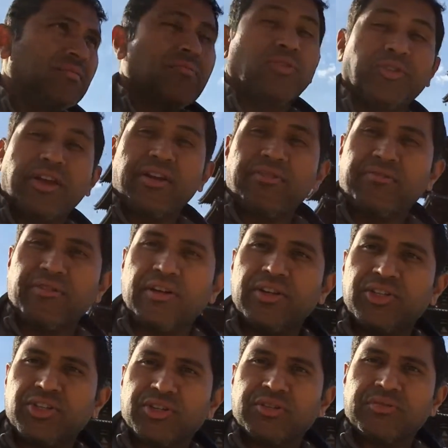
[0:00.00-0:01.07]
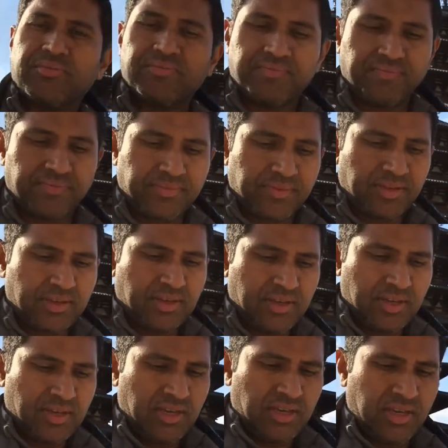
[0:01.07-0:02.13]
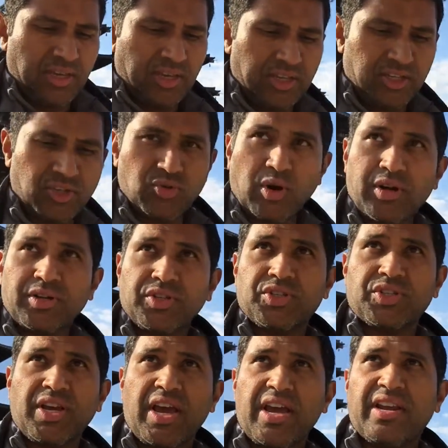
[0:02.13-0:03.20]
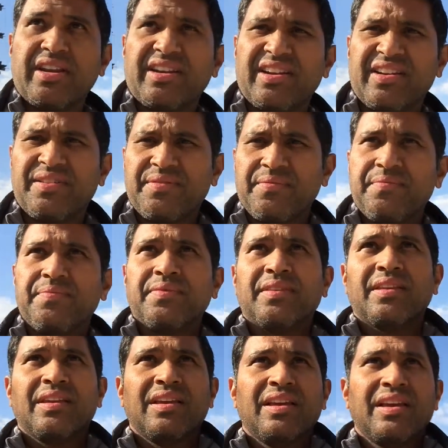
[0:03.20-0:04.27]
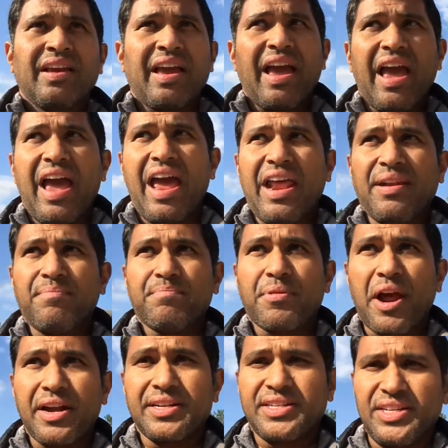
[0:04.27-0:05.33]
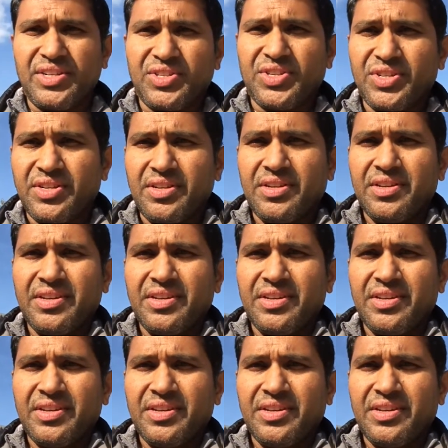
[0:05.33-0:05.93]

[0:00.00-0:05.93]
more than a religion, is to understand and practice